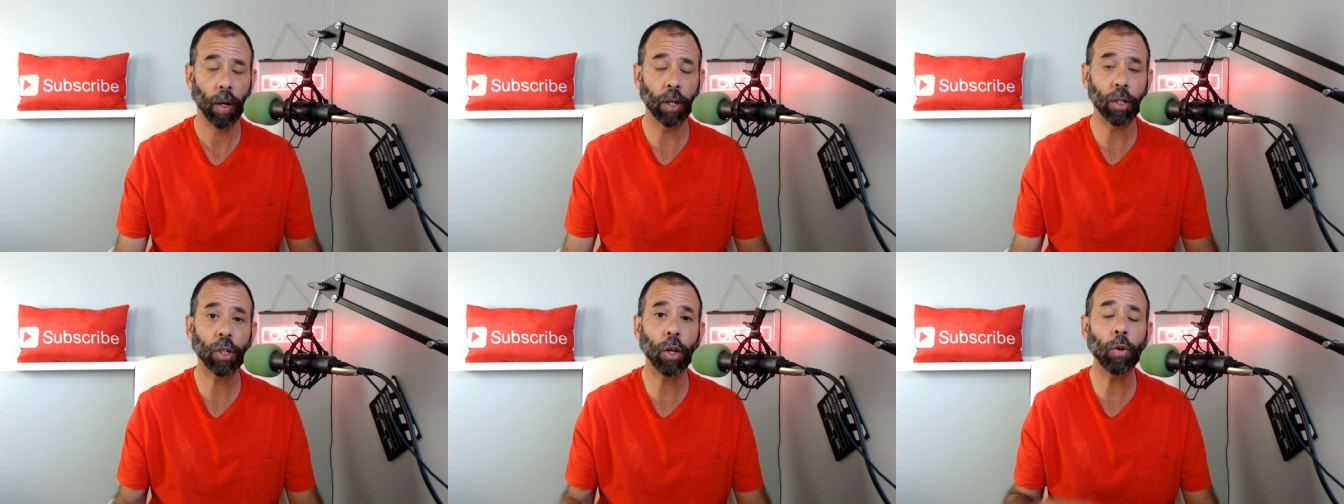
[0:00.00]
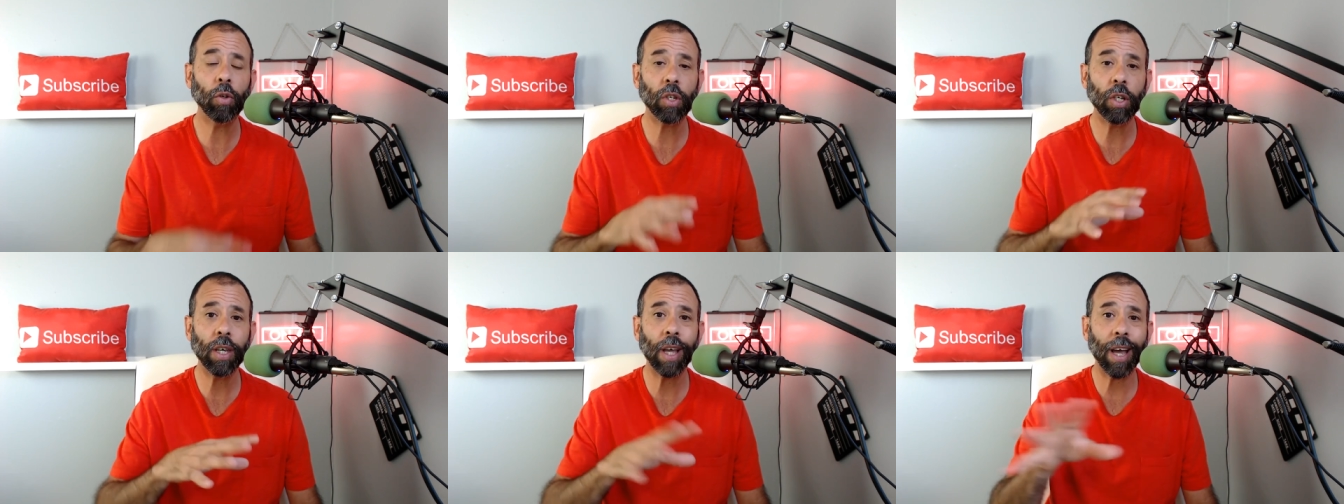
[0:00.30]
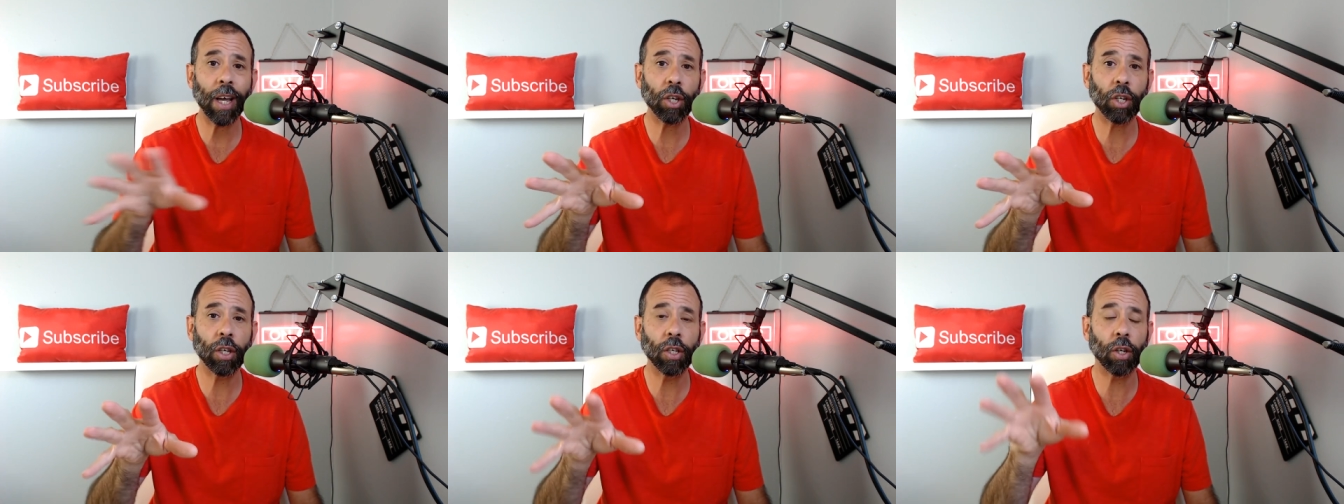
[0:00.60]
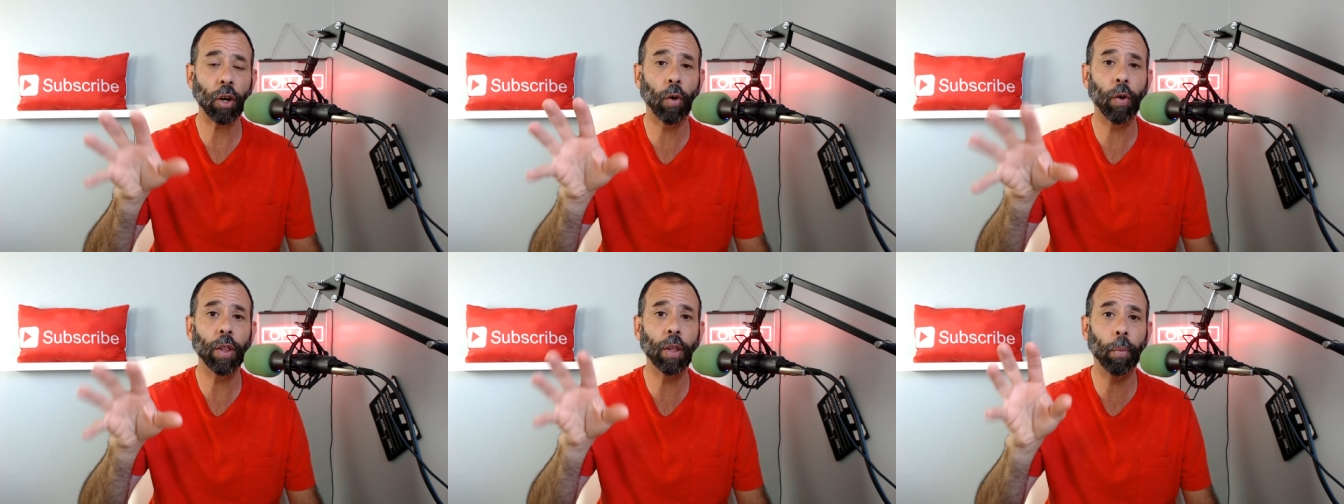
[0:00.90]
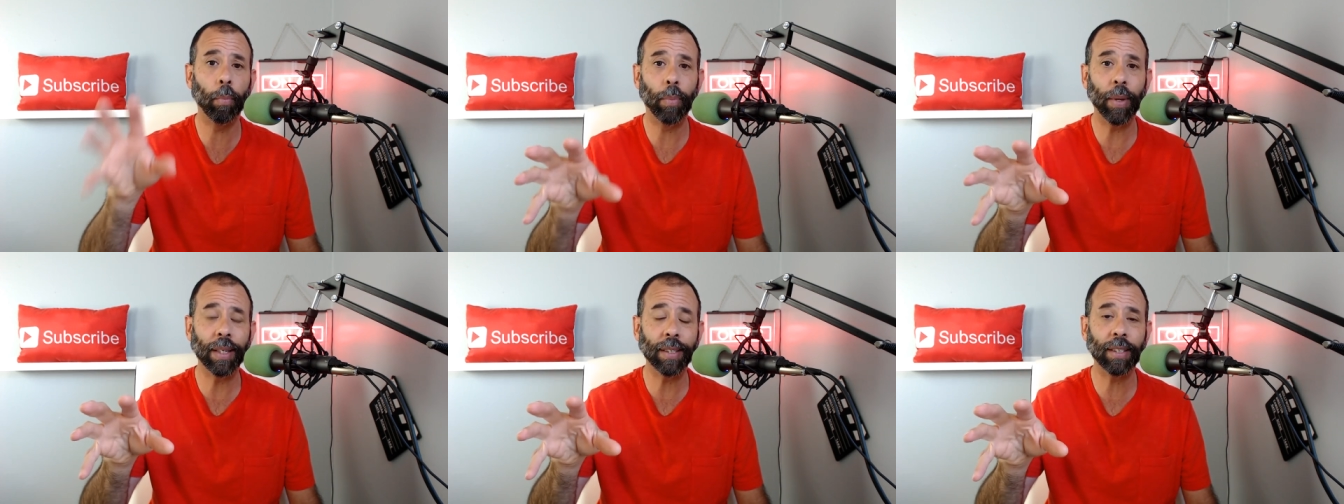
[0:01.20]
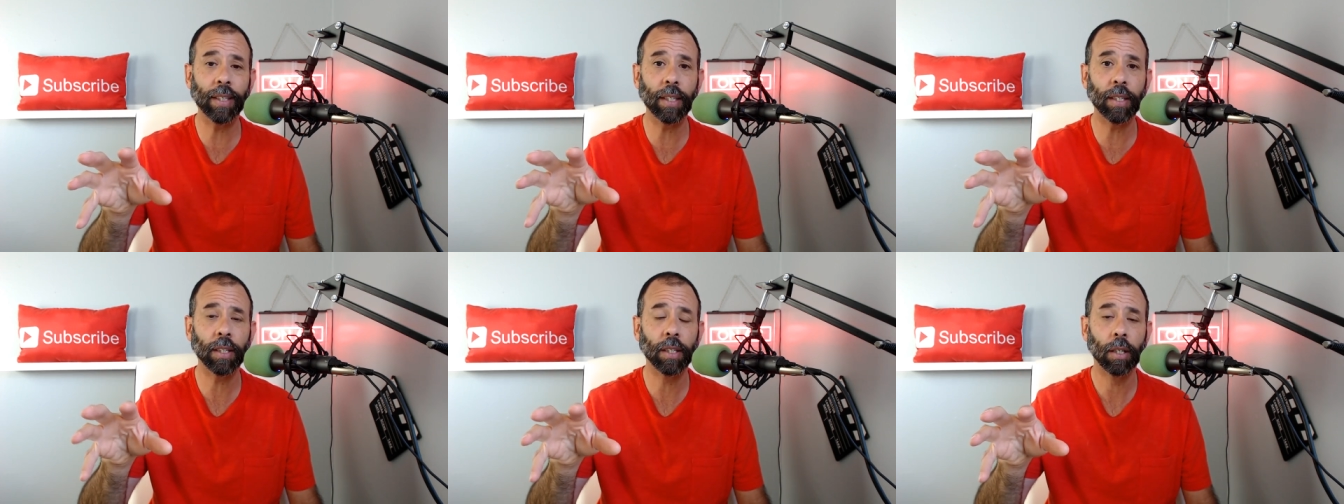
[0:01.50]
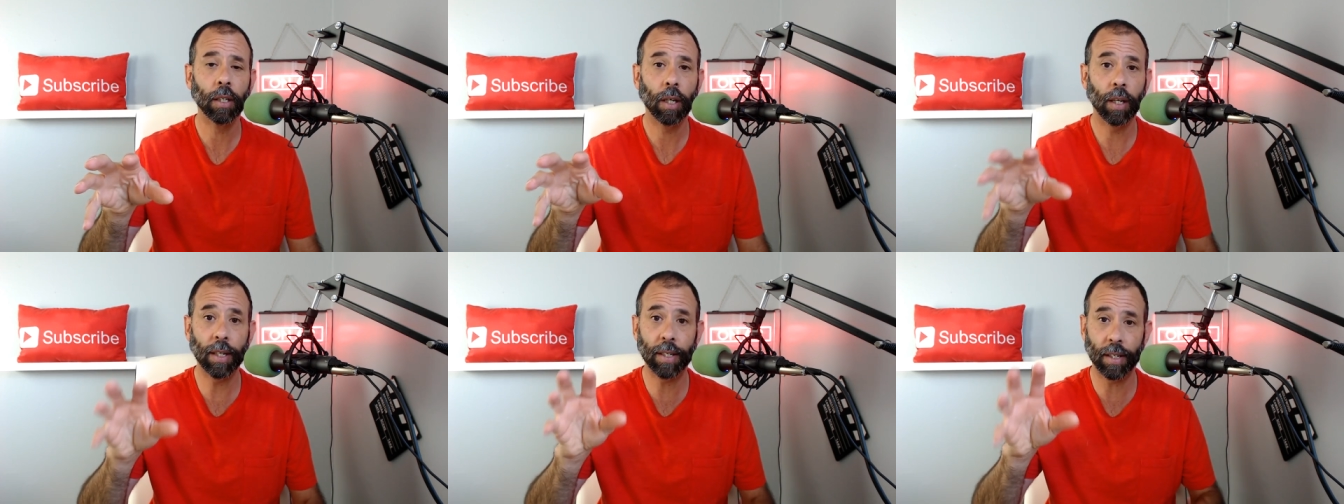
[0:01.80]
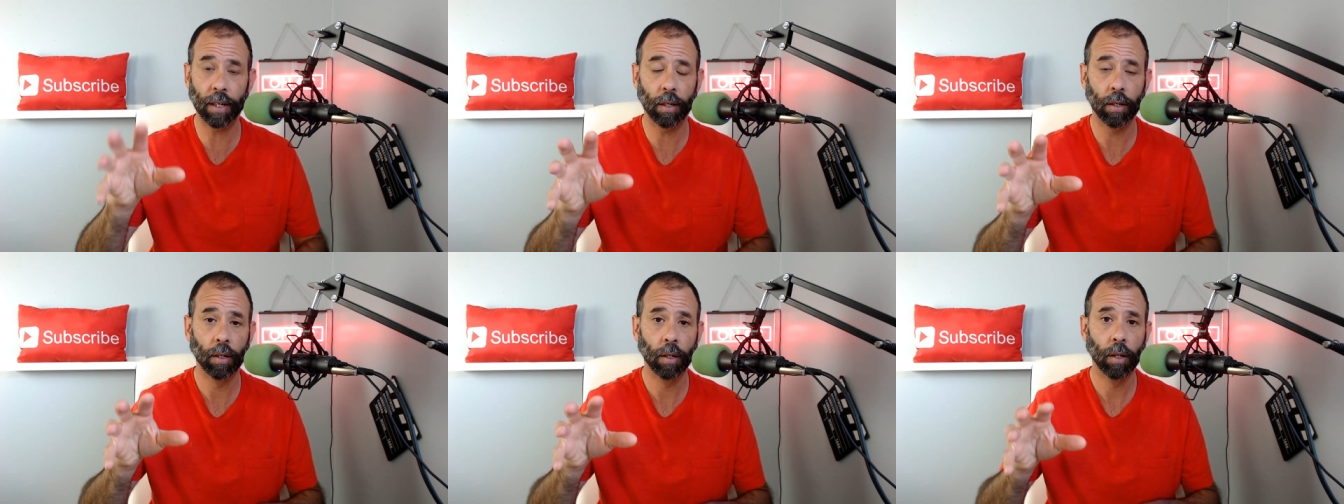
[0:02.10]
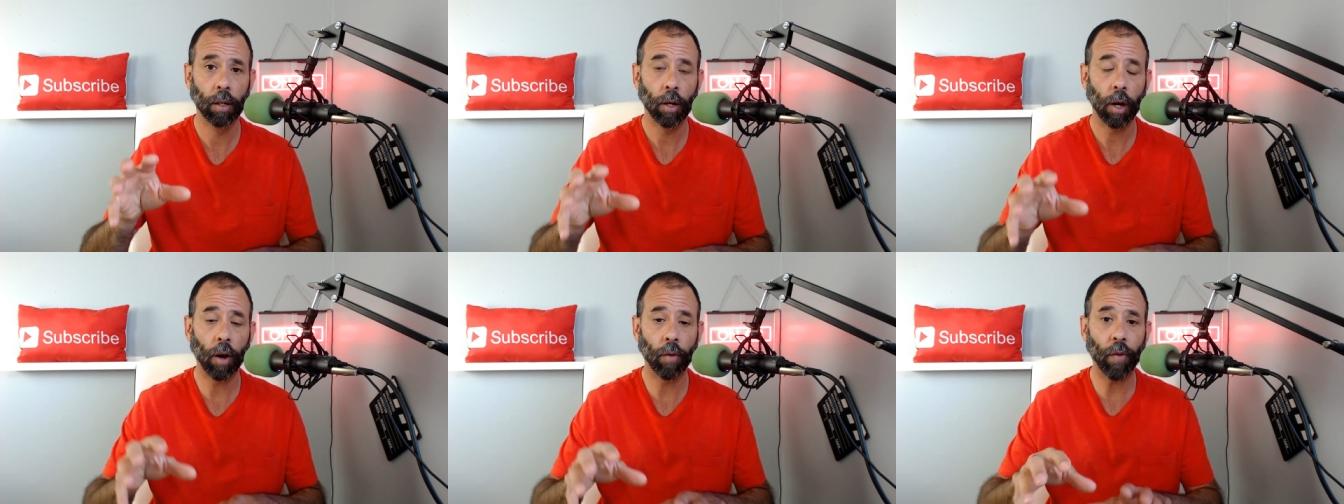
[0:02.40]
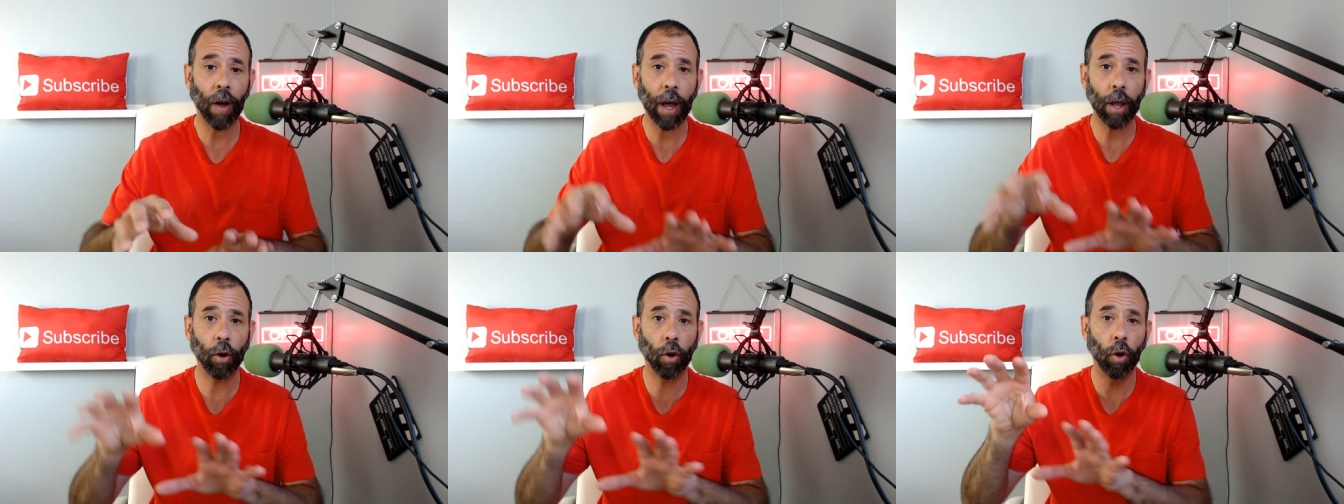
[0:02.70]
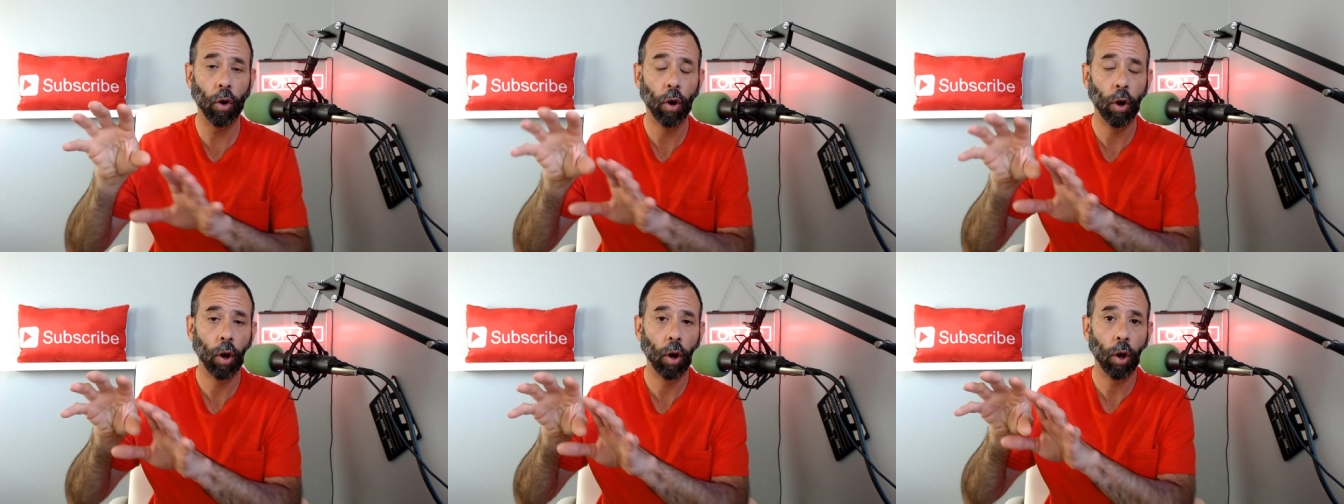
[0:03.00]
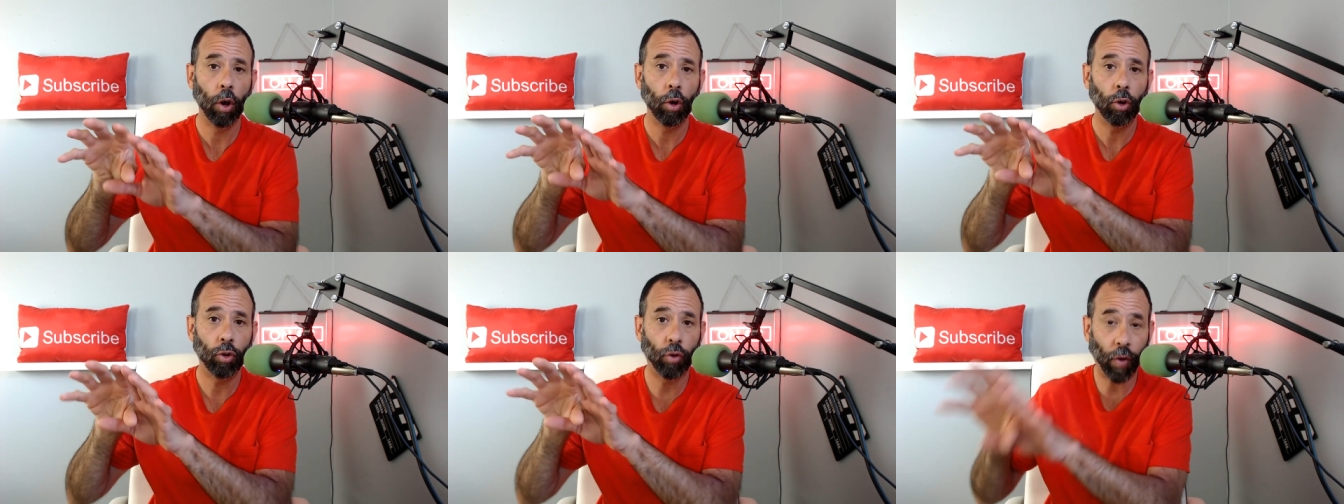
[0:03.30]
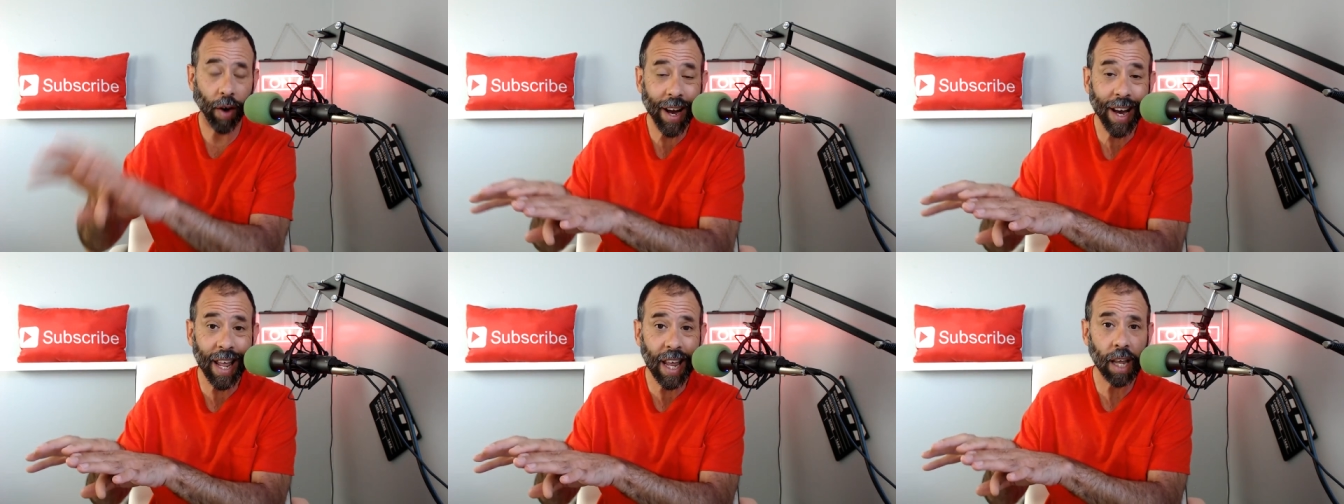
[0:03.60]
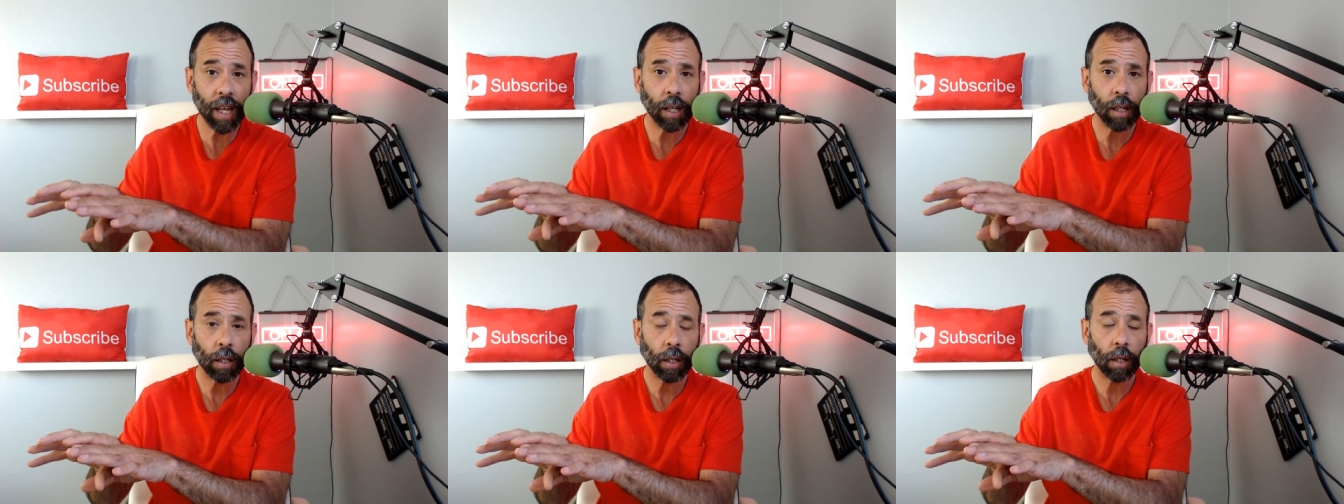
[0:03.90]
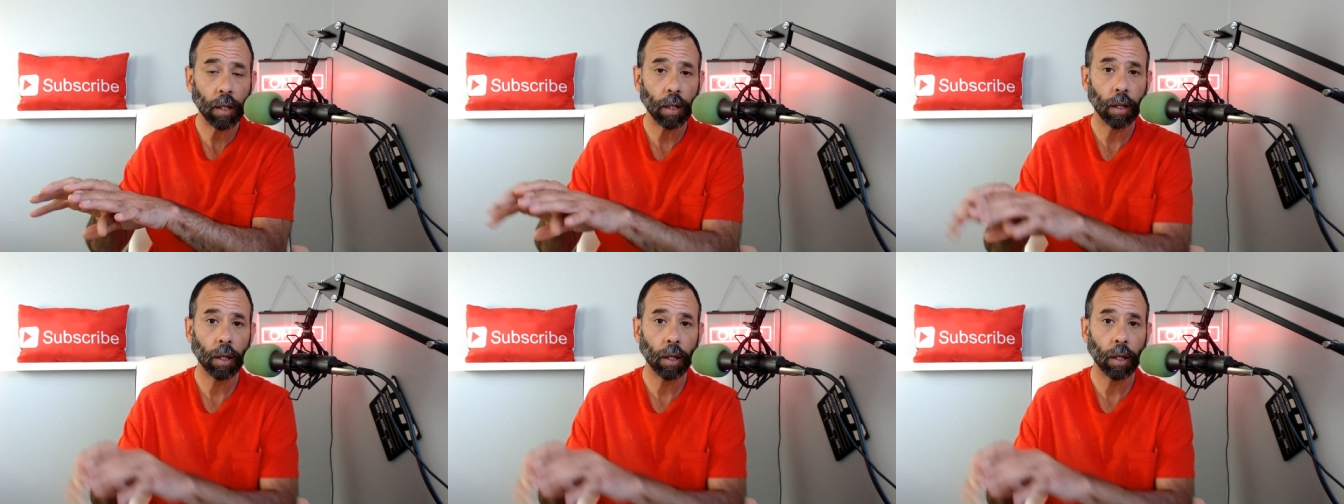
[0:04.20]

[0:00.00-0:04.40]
Associations are in the business, listen, of either training